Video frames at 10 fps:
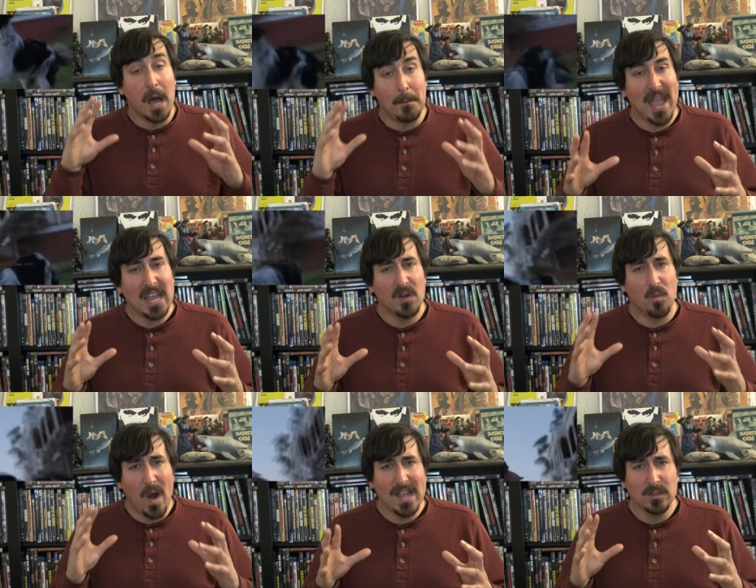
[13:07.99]
A pack
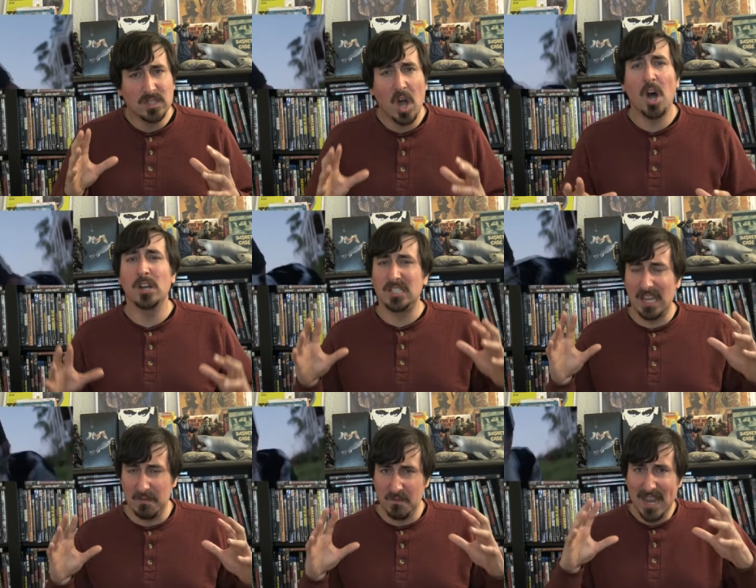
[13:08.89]
of wild dogs
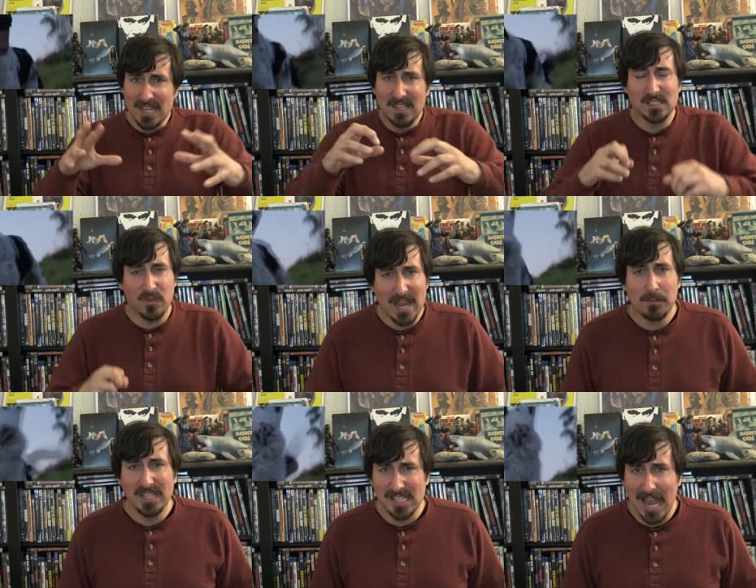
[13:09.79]
invade this
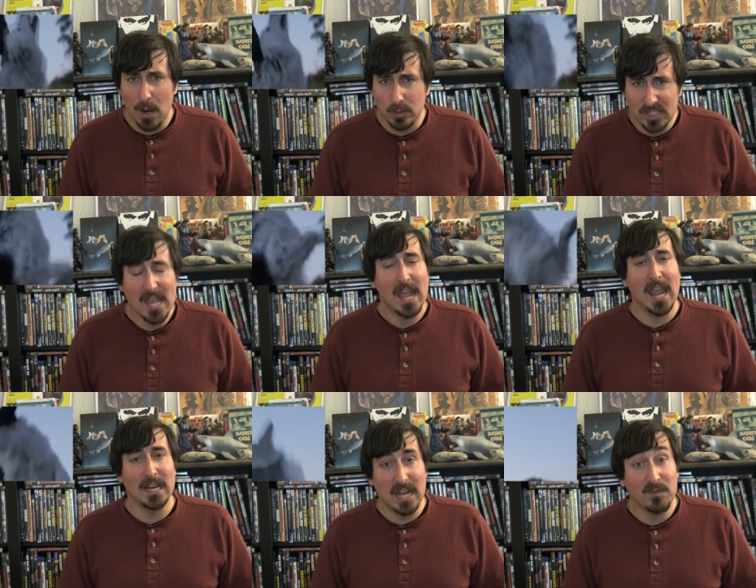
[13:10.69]
family's house,
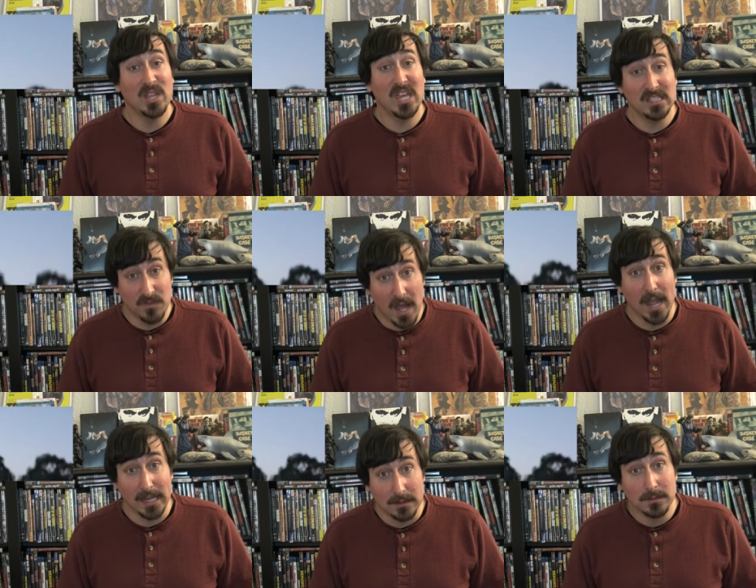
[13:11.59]
and everything's
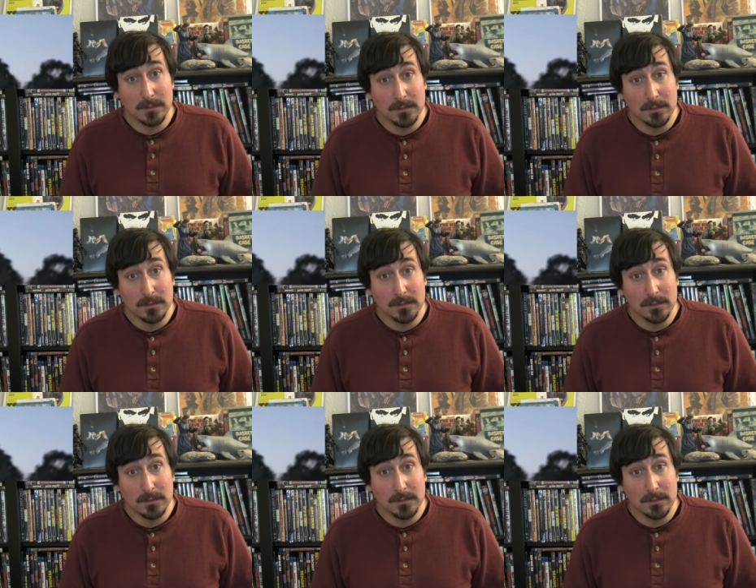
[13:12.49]
fine.